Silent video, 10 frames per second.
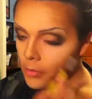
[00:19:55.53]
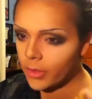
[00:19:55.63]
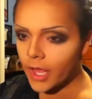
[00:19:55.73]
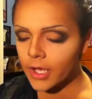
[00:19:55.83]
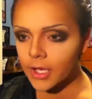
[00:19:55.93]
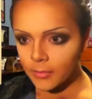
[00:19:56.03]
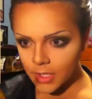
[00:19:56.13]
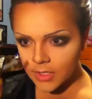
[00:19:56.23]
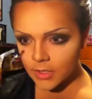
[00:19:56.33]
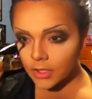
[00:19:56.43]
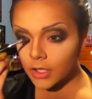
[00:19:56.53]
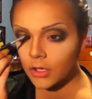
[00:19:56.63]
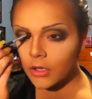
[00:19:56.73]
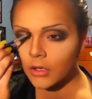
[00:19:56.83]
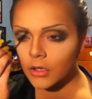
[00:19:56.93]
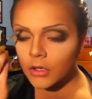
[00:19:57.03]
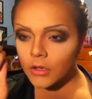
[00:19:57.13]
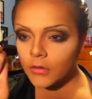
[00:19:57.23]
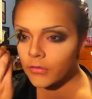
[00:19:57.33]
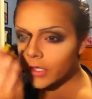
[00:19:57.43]
black can basically
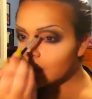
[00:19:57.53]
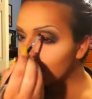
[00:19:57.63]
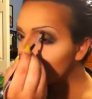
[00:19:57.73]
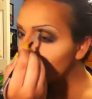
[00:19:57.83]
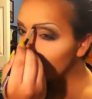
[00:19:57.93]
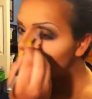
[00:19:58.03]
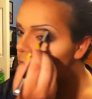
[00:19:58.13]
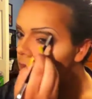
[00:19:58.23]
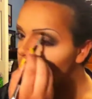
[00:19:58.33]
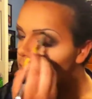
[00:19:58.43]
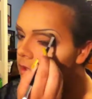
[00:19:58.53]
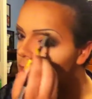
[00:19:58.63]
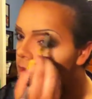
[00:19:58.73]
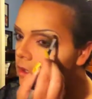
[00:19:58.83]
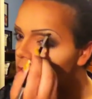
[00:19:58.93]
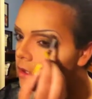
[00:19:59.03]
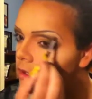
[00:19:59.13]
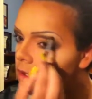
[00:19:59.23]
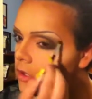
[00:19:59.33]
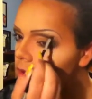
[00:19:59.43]
fix everything,
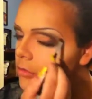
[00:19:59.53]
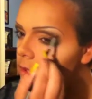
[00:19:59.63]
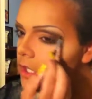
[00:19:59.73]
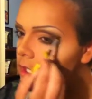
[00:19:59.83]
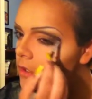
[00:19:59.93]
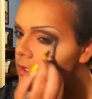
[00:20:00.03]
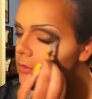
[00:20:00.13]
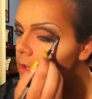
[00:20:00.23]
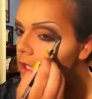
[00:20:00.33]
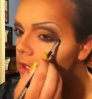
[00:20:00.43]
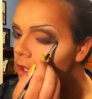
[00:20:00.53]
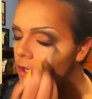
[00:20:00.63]
but it can also make